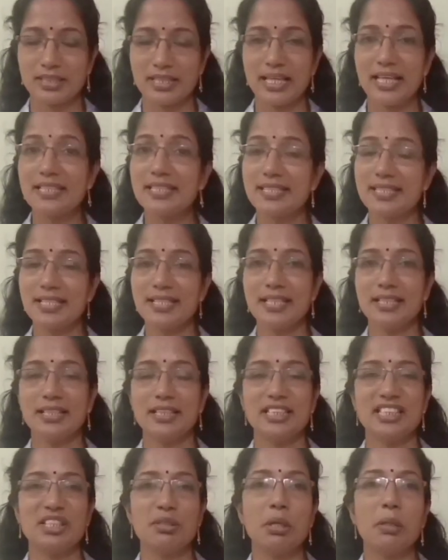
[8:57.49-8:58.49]
Attend the
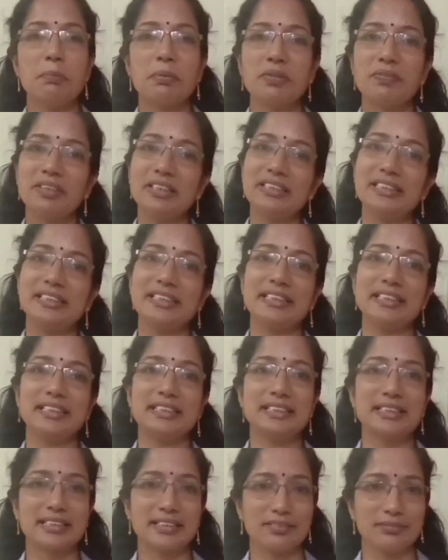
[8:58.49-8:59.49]
test paper very
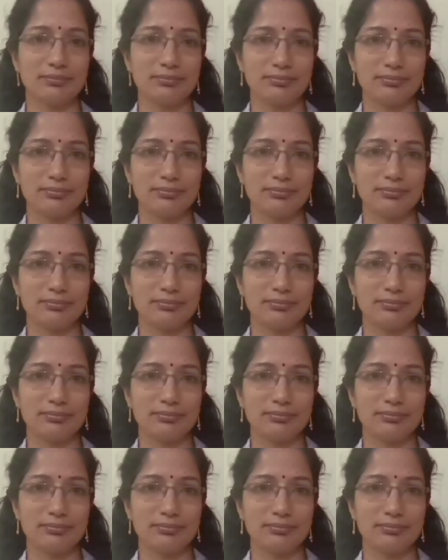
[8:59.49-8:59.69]
seriously.